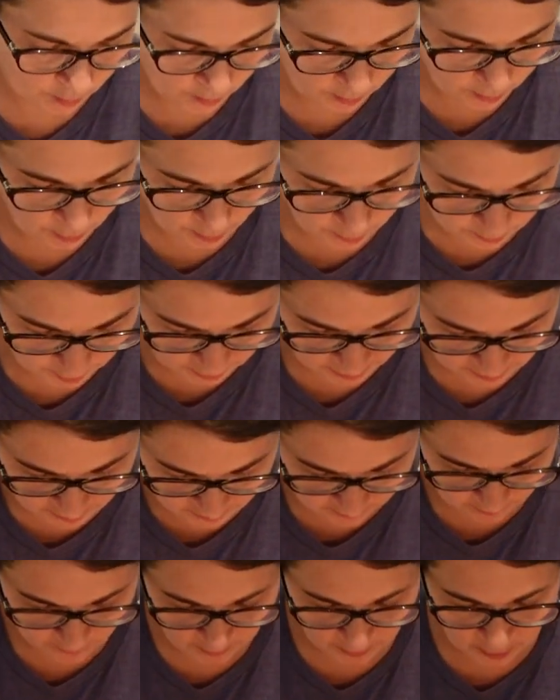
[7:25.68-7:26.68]
morning
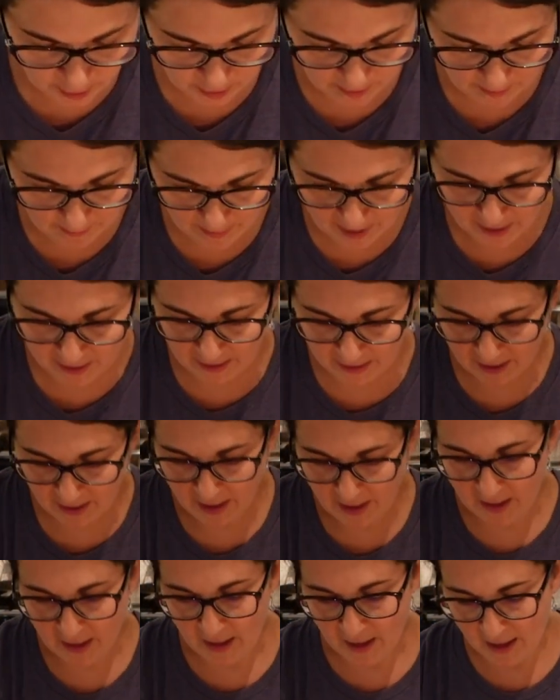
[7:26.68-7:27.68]
we're going to make
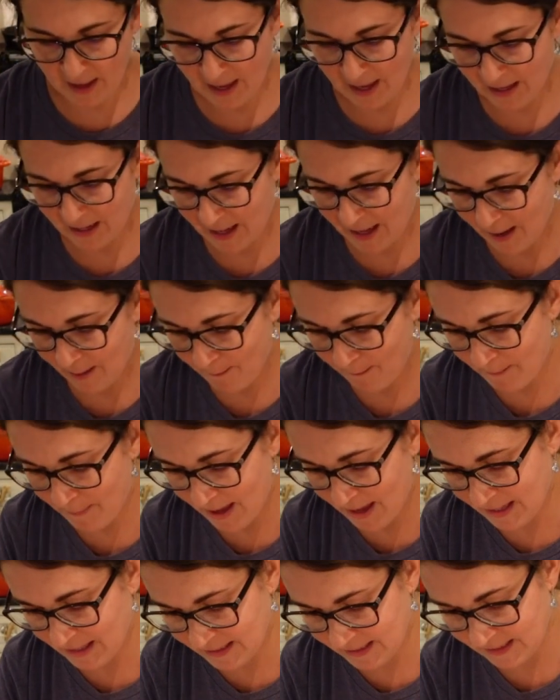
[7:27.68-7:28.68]
an
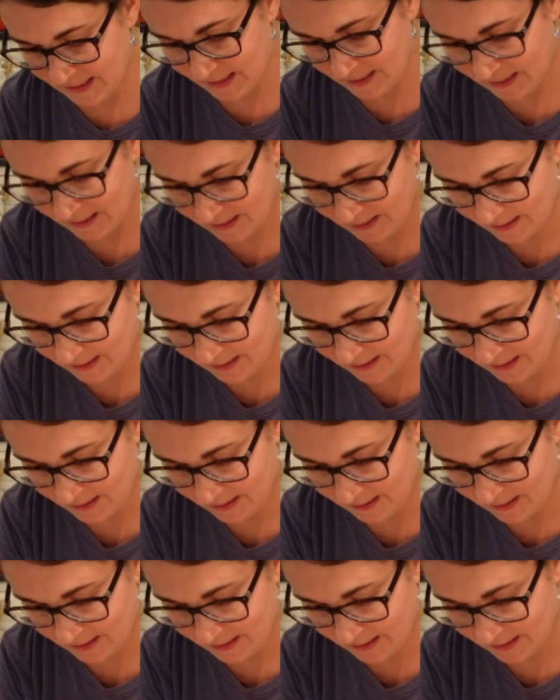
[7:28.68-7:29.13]
amazing